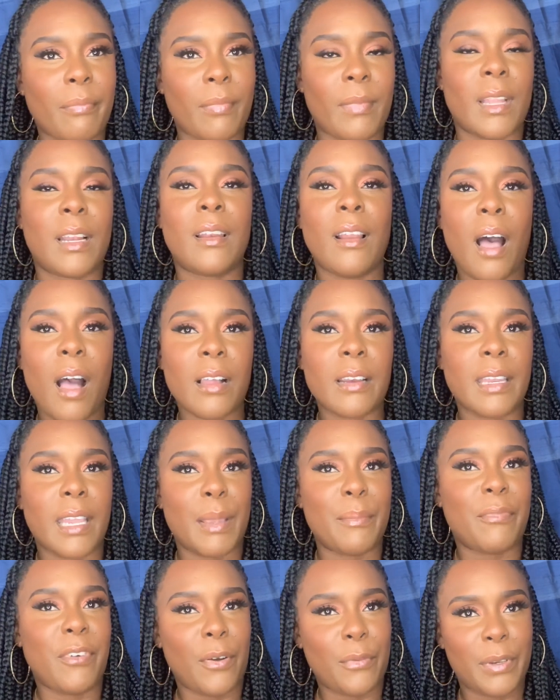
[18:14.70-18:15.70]
long
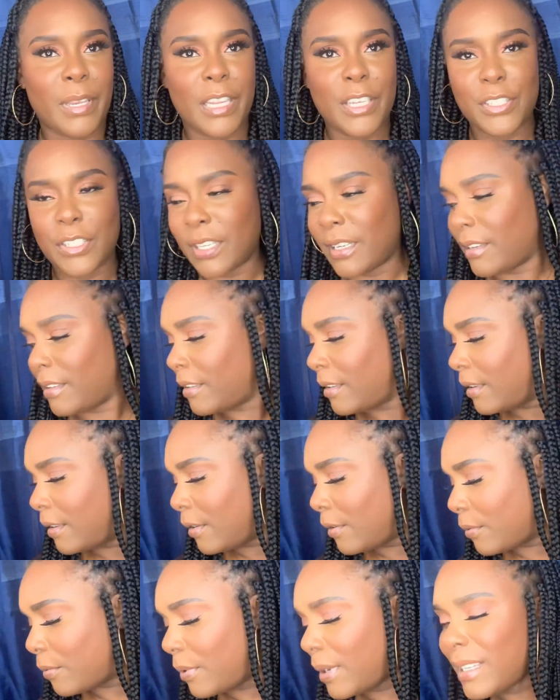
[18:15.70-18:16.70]
name foundation
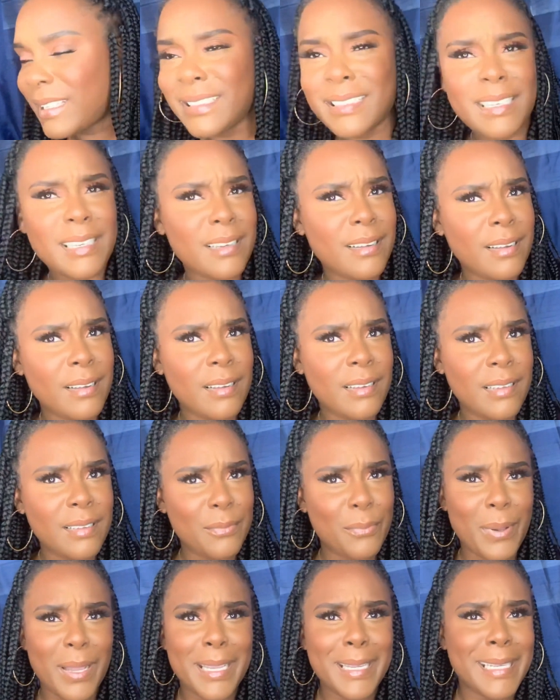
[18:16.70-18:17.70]
what is it called
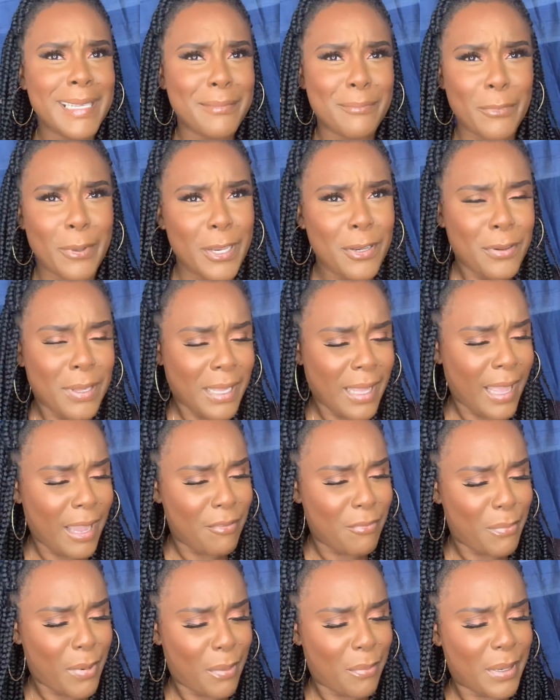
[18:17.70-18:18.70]
why, why do I can't
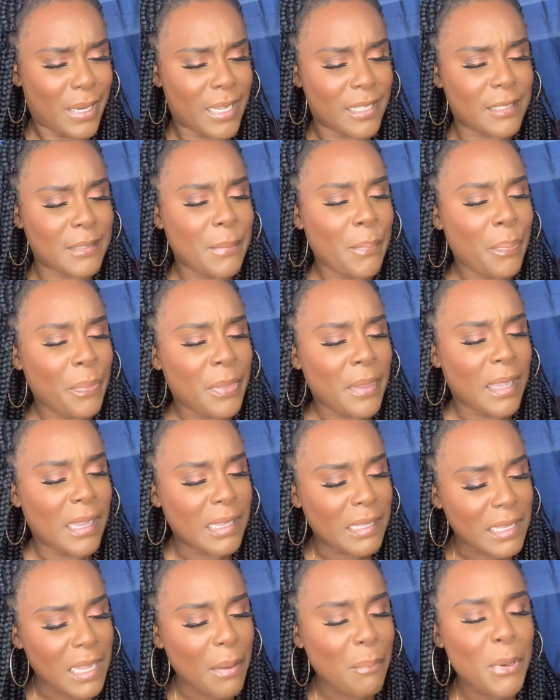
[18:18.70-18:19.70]
remember this
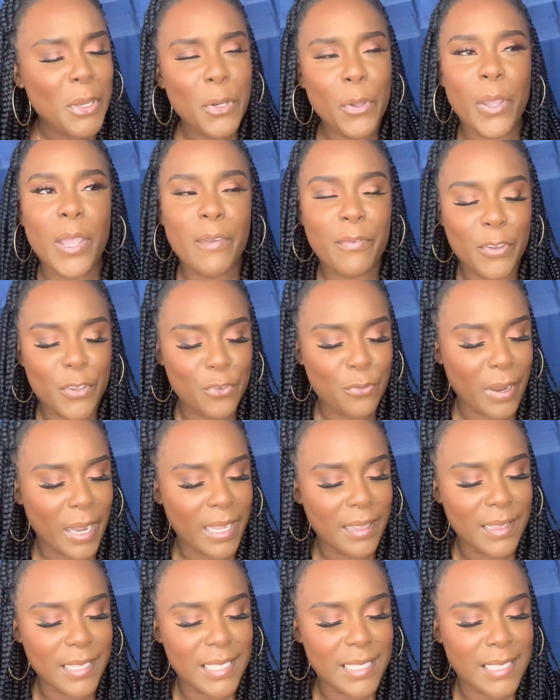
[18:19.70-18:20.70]
let me know if you
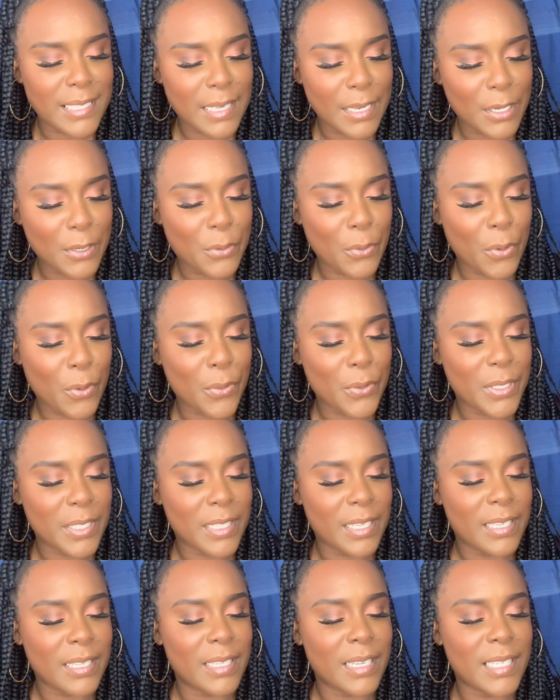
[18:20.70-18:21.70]
tried the Synchro,
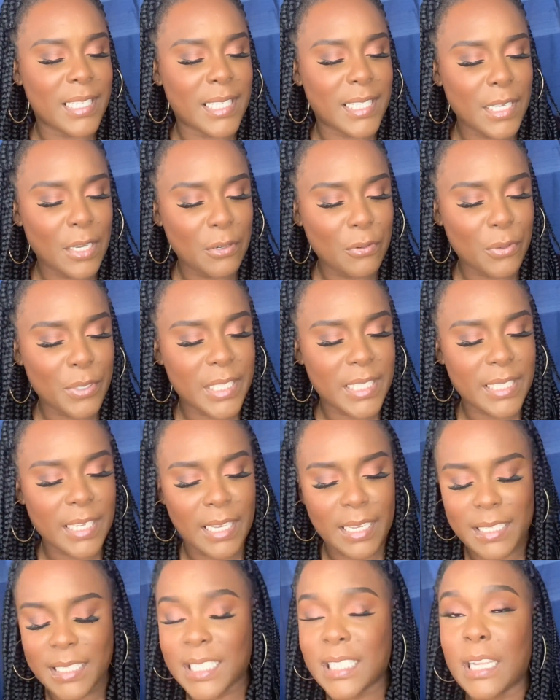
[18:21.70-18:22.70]
the, the Synchro
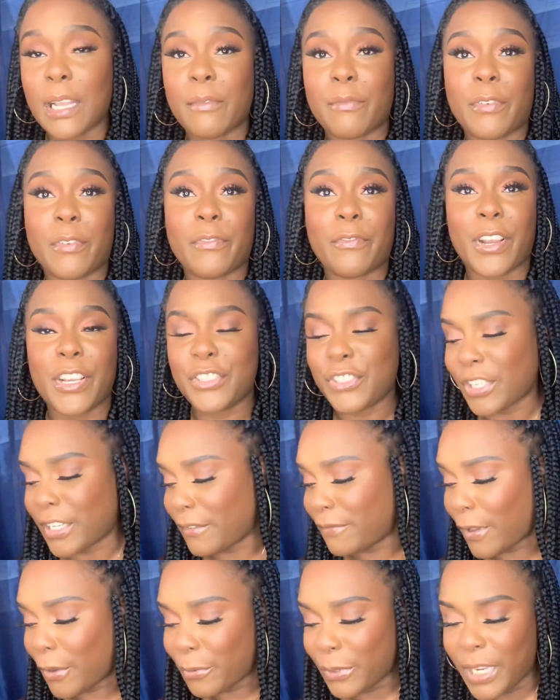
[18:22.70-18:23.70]
Skin Self Refreshing
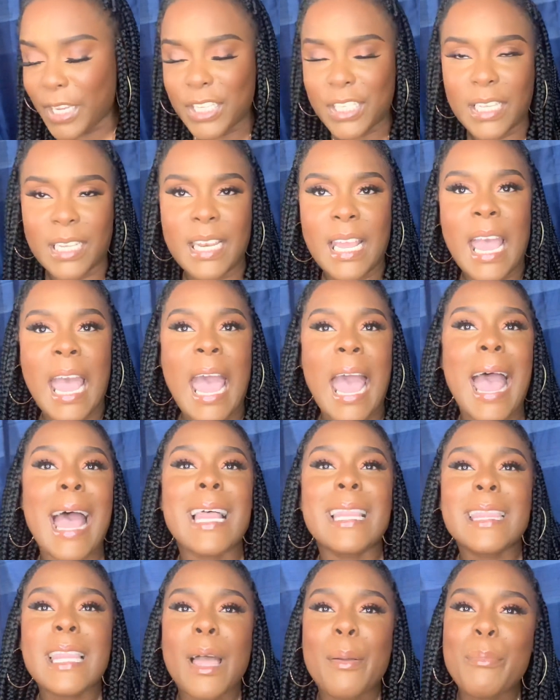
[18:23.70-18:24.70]
Foundation
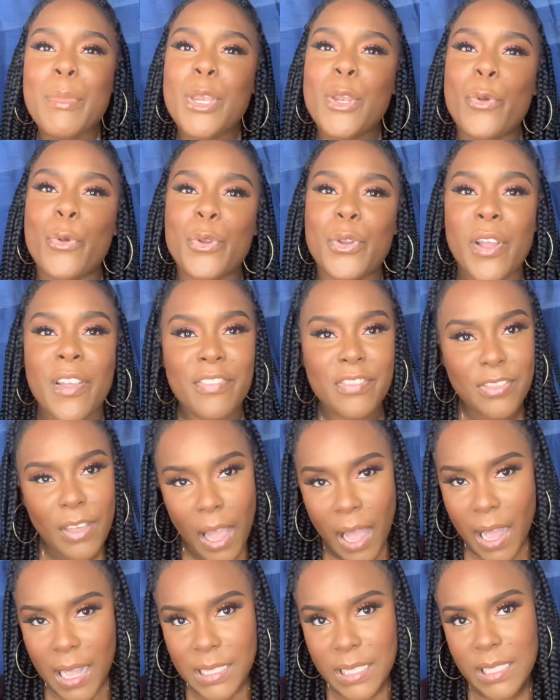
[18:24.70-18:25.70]
and let me know your
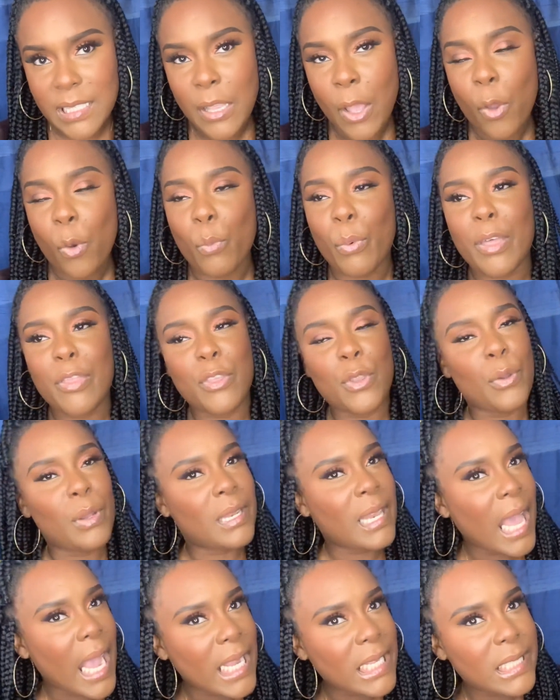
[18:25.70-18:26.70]
thoughts, whether you
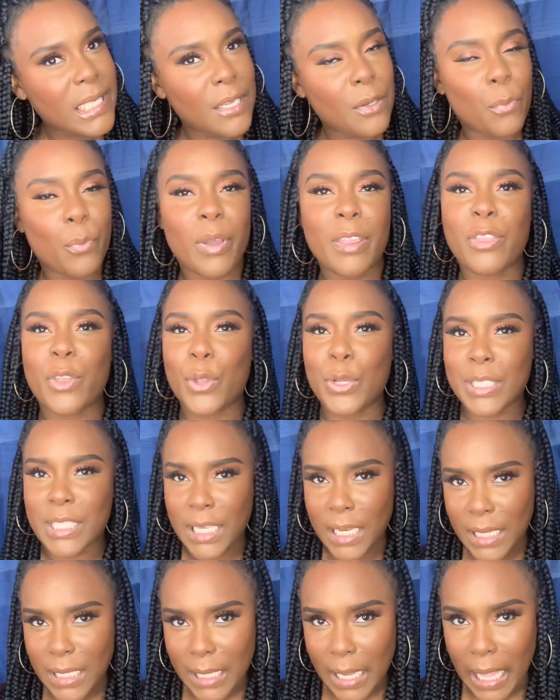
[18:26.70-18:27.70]
liked it, whether you
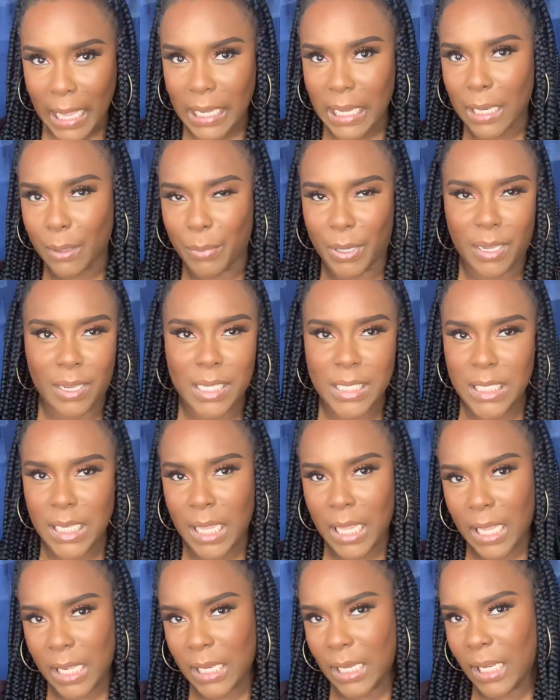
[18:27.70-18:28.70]
didn't like it because
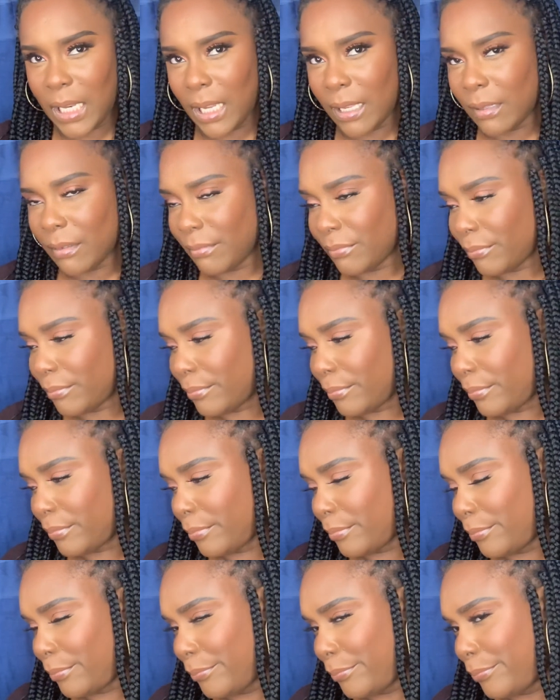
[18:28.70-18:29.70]
honey,
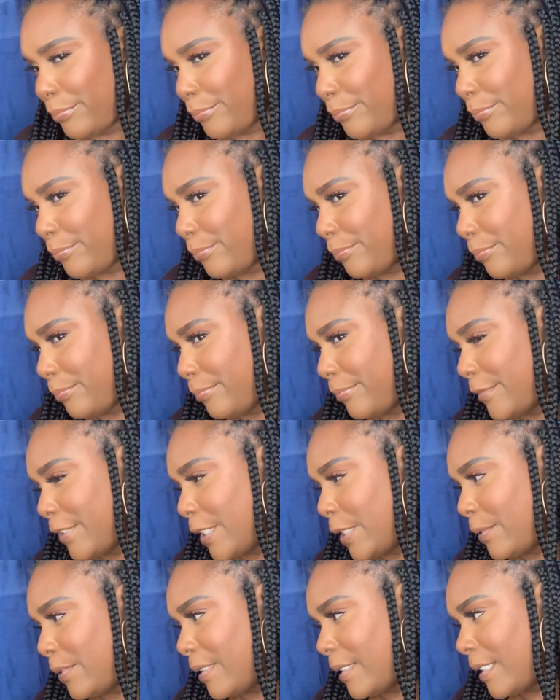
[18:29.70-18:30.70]
mm,
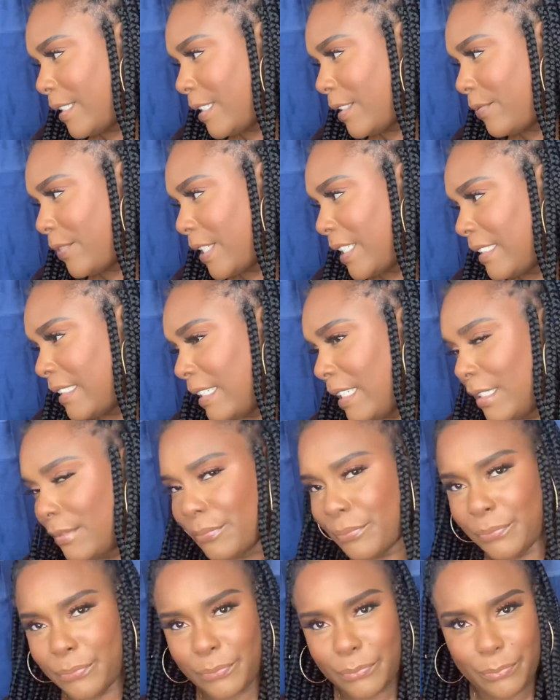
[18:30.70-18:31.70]
you see this face here?
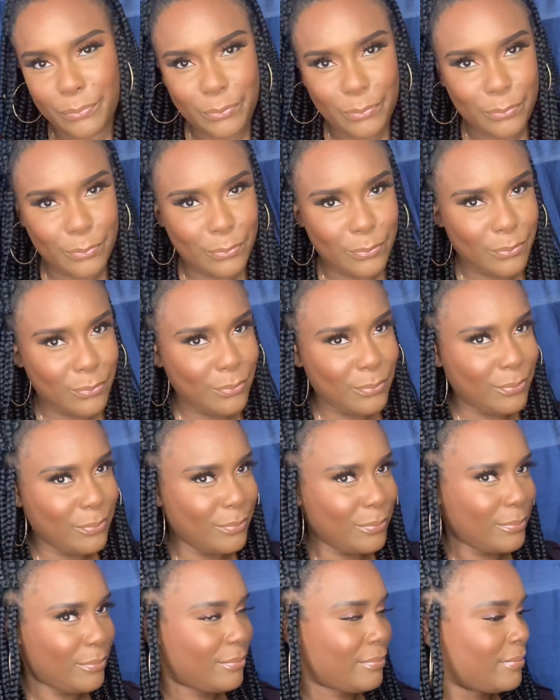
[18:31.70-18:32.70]
Mm,
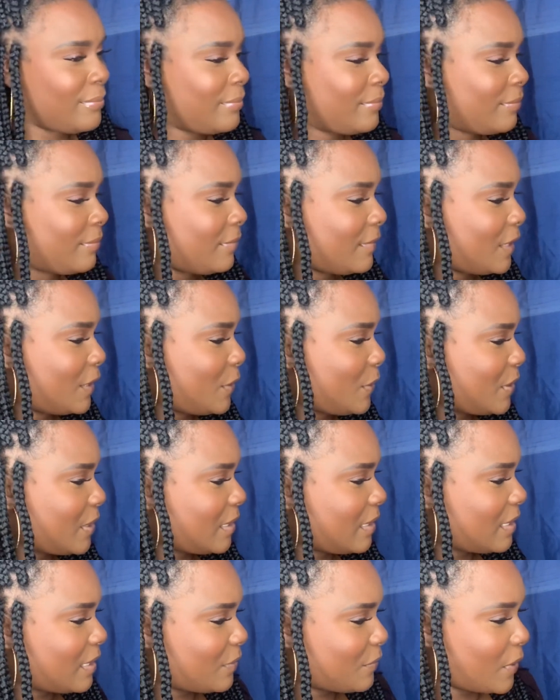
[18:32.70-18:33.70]
you
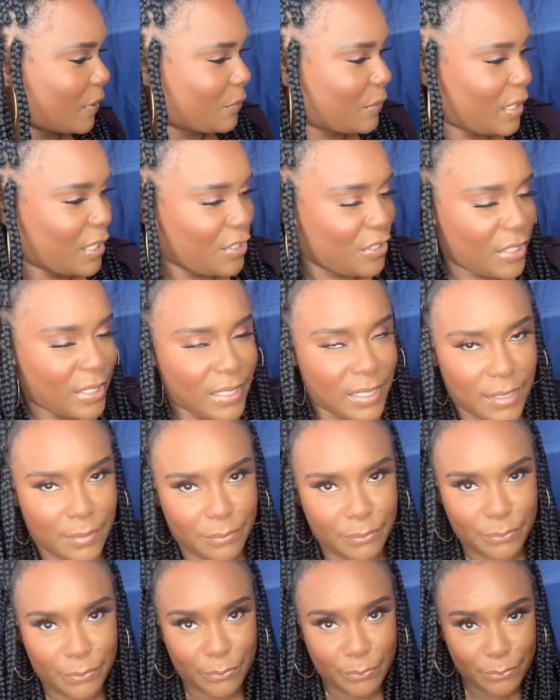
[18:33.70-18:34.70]
see this foundation here? Mm
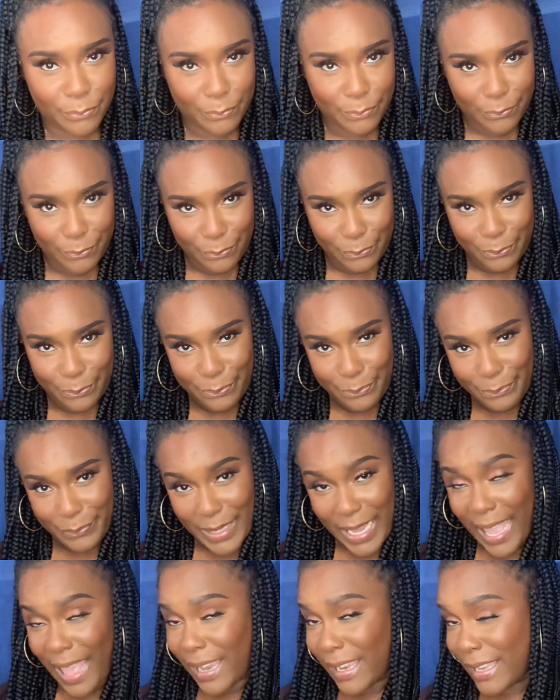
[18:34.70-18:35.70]
-hmm.
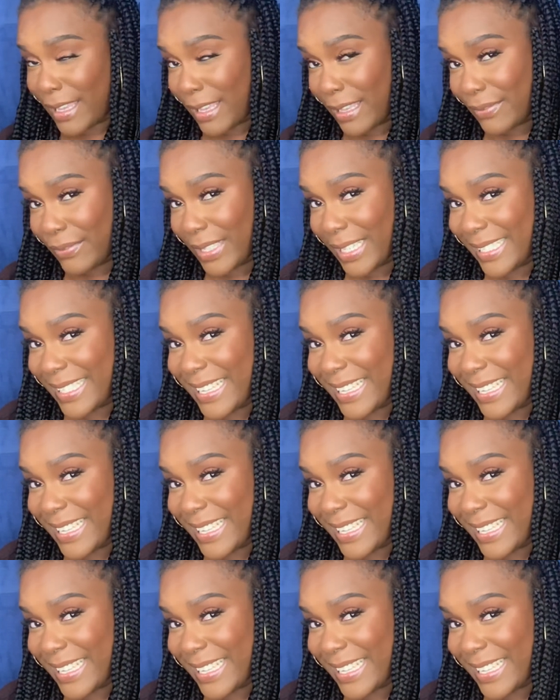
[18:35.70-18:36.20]
I love it.